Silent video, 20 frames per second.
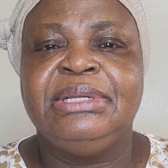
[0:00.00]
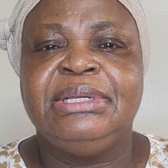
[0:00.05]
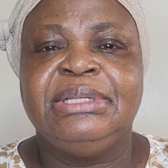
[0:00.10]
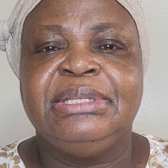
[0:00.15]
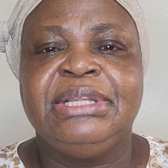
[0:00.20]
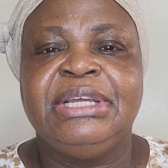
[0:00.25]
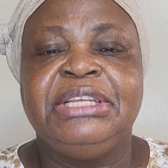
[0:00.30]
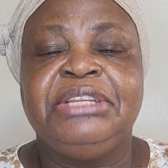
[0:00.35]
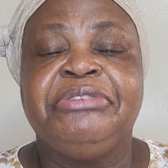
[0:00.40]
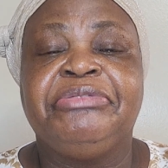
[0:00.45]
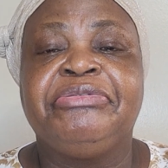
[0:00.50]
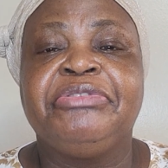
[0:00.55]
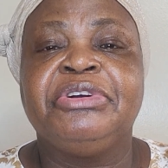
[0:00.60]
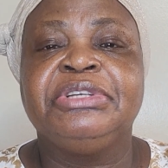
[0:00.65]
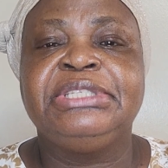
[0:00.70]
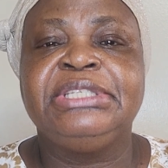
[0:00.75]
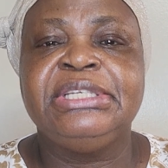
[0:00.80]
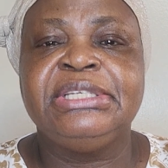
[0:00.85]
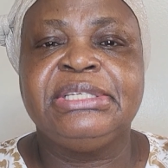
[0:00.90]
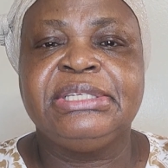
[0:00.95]
That the
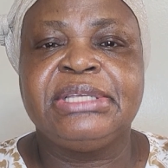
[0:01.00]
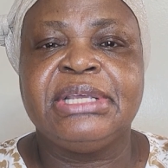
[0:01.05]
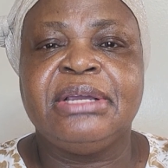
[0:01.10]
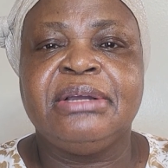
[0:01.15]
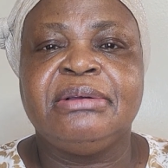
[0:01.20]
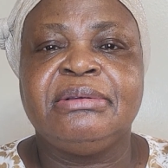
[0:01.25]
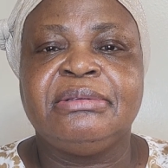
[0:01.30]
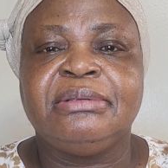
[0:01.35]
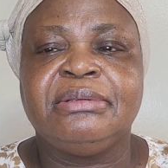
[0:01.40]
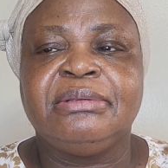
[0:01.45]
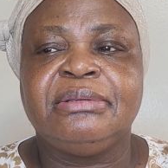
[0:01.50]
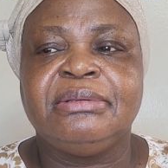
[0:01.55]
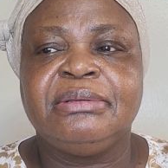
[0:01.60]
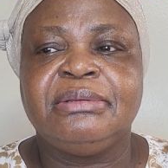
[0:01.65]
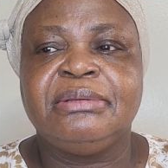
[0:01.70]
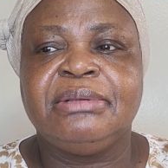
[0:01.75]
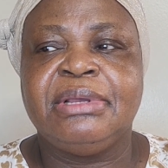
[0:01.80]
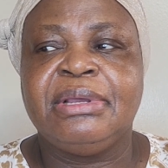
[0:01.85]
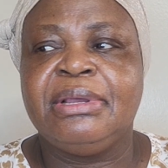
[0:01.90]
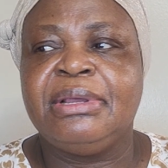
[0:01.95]
40 cells,
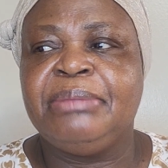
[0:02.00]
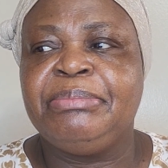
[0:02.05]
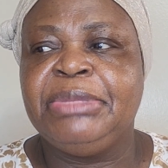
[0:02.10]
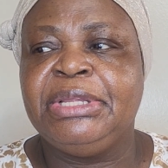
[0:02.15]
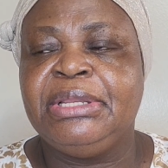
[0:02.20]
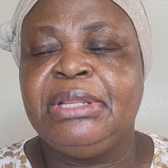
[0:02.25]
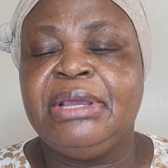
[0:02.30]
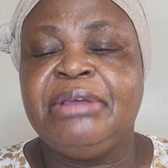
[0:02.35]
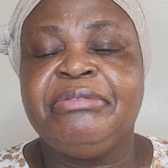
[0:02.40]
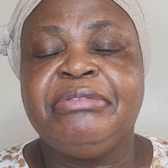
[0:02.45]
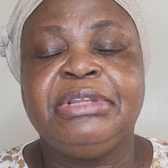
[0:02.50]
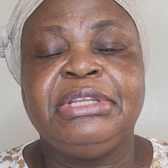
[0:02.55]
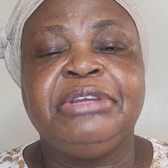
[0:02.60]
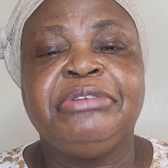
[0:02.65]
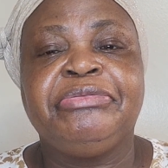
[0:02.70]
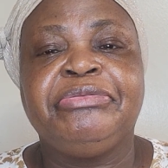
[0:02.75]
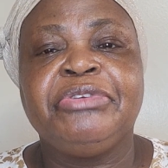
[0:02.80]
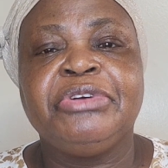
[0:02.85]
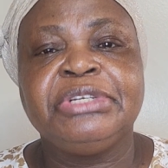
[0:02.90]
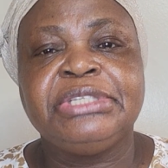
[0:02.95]
the
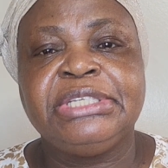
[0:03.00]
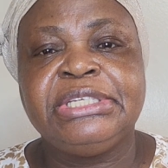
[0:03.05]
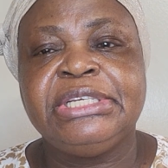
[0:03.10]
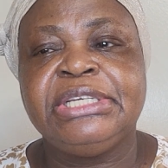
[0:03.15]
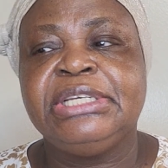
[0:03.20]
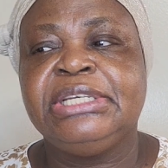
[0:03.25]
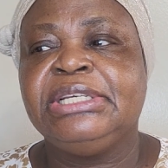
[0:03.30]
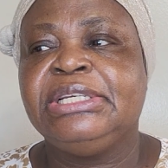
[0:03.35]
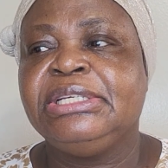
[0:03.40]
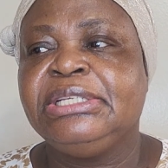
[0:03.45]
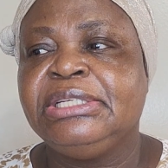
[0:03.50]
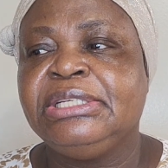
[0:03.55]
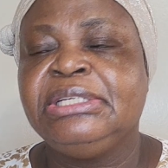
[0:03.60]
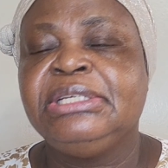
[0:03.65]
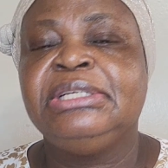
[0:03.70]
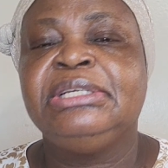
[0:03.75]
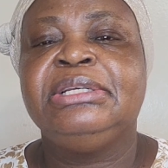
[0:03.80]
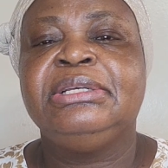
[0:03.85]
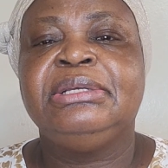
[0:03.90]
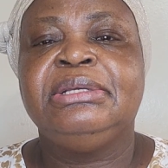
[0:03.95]
40
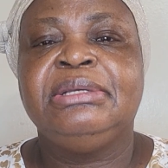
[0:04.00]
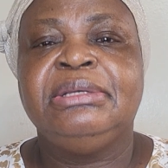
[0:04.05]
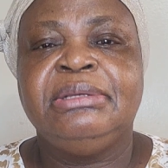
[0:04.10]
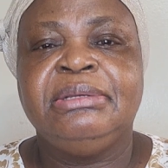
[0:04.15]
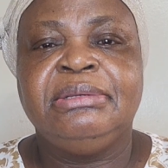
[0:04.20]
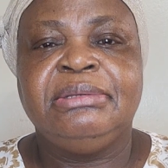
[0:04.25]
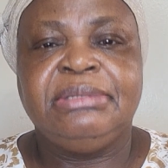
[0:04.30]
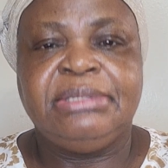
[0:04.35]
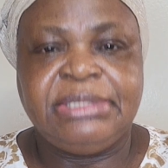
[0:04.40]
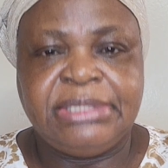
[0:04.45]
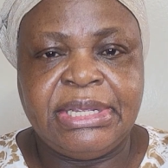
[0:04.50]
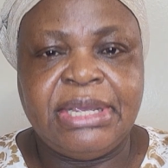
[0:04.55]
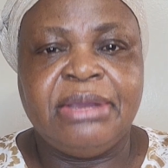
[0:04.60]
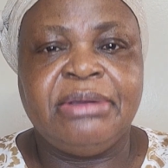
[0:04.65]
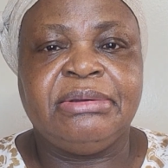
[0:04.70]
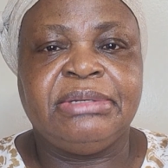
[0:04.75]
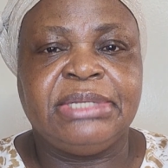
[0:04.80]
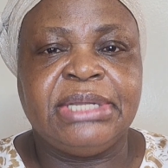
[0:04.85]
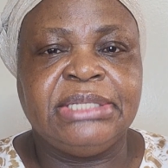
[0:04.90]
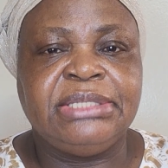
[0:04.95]

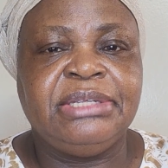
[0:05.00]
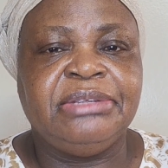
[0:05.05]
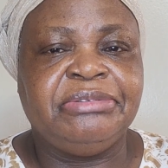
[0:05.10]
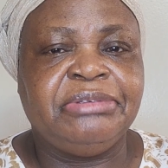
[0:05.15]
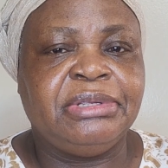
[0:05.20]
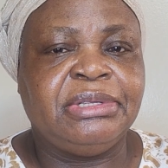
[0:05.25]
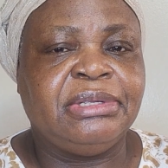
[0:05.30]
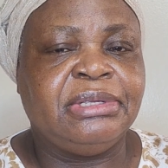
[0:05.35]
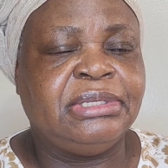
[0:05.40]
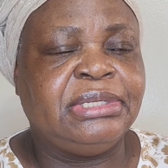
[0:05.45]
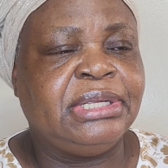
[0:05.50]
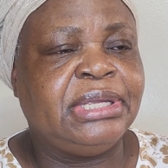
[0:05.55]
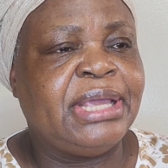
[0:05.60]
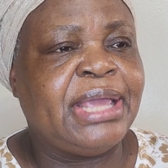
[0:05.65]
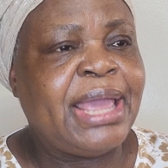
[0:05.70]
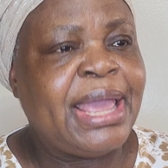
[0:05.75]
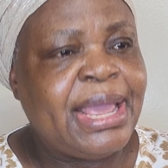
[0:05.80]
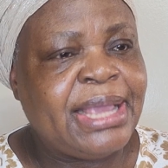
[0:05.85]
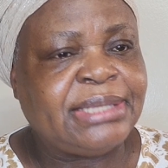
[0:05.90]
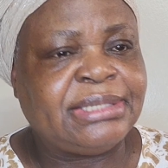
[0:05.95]
cell, that is the
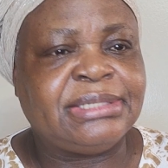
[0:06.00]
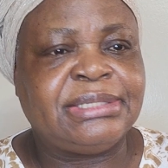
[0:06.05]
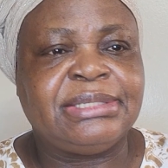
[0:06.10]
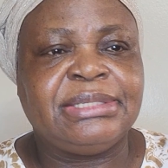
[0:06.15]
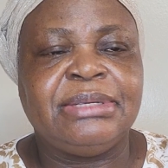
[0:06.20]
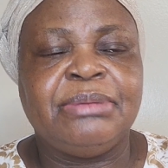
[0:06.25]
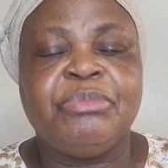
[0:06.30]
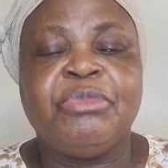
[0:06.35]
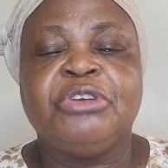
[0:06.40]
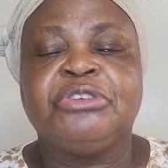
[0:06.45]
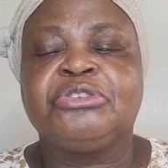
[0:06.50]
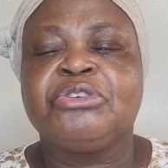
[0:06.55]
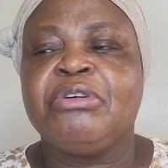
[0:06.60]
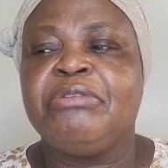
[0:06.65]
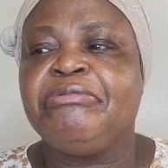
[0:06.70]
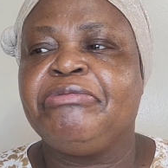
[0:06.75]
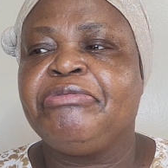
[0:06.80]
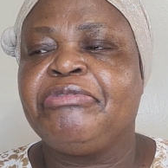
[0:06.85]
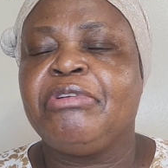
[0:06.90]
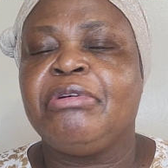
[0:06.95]
S, must come
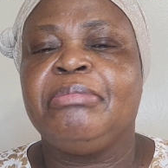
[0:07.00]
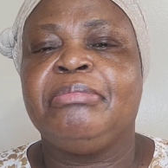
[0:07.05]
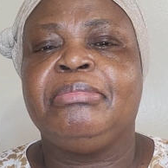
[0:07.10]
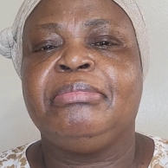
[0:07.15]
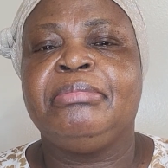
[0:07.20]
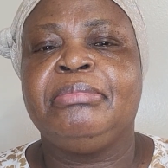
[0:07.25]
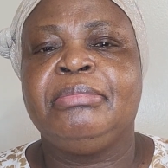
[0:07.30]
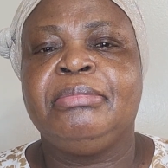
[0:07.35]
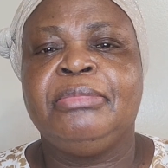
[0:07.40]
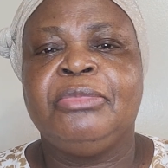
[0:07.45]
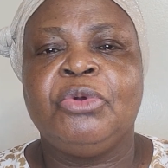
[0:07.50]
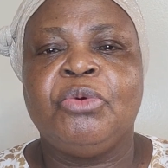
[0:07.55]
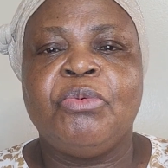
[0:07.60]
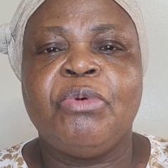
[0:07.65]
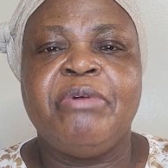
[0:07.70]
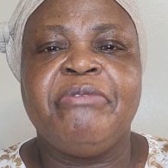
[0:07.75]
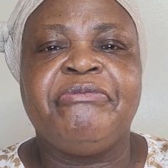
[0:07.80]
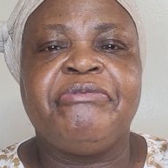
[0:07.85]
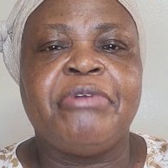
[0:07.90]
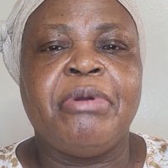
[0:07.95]
from
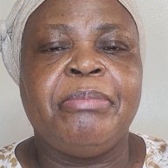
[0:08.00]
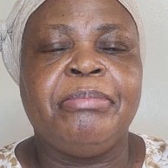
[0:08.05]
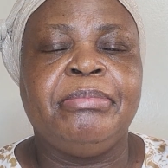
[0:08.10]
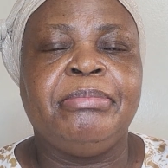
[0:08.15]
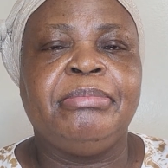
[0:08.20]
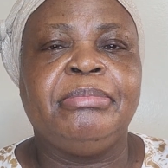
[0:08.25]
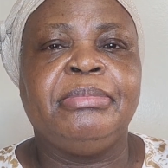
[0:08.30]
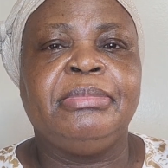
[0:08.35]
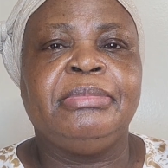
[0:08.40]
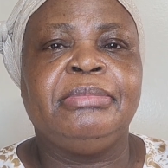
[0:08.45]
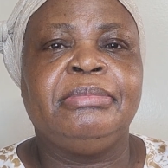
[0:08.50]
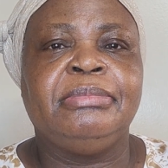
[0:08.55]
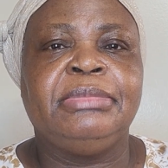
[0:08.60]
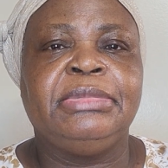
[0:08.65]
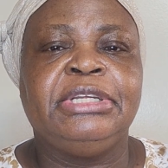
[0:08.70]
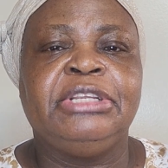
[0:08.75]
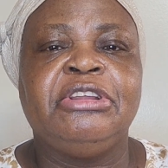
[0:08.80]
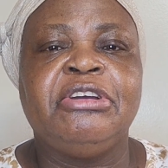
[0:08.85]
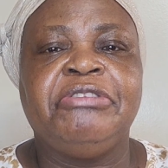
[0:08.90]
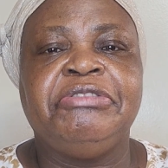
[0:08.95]

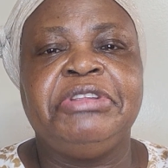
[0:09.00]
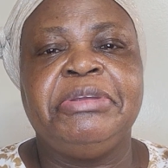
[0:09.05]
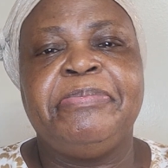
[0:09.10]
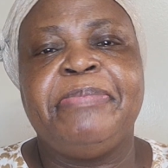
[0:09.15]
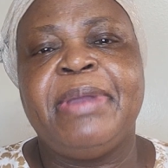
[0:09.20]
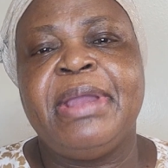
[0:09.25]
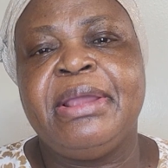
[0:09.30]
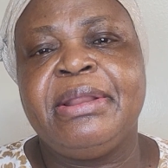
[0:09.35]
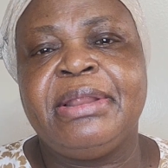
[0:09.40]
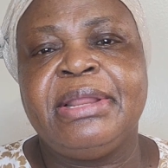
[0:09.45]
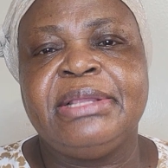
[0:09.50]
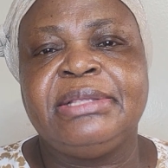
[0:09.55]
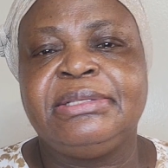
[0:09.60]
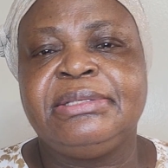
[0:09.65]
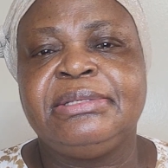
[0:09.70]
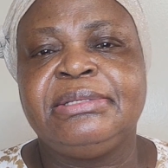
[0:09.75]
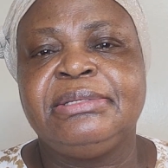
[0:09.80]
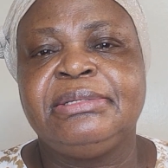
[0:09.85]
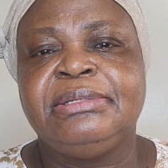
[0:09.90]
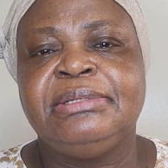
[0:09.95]
either of the
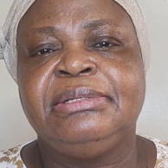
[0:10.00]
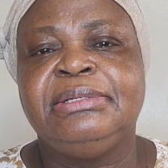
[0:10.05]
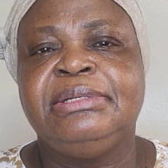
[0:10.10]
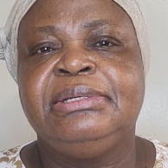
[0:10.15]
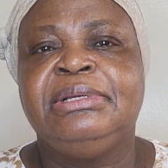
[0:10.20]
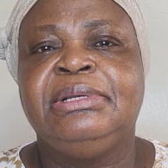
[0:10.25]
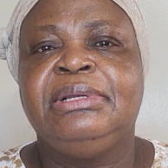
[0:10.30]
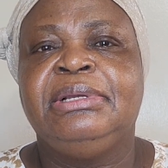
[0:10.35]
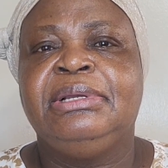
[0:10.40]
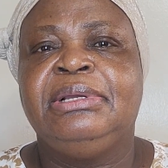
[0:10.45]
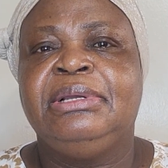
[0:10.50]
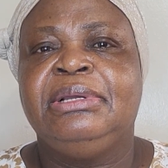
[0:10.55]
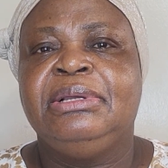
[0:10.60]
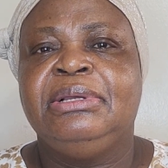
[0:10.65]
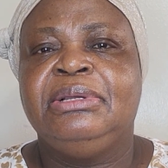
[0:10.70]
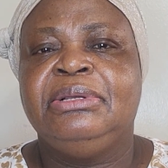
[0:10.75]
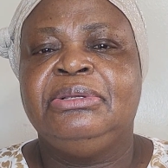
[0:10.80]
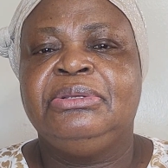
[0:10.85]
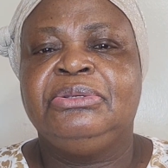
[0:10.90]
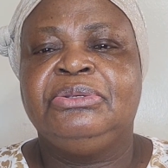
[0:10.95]
parents.
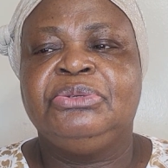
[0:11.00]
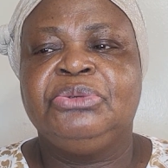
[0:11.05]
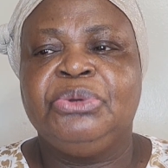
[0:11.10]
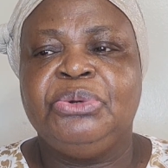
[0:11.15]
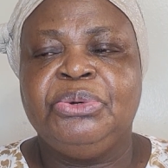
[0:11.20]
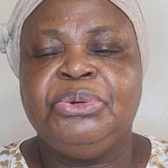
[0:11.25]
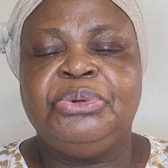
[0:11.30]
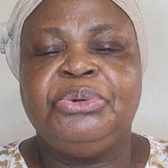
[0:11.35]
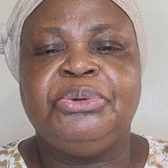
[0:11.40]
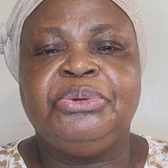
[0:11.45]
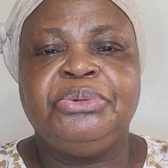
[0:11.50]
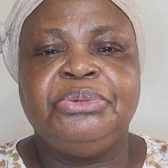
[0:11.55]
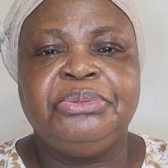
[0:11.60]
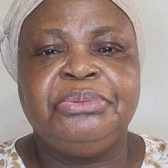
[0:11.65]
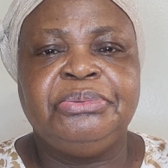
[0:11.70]
So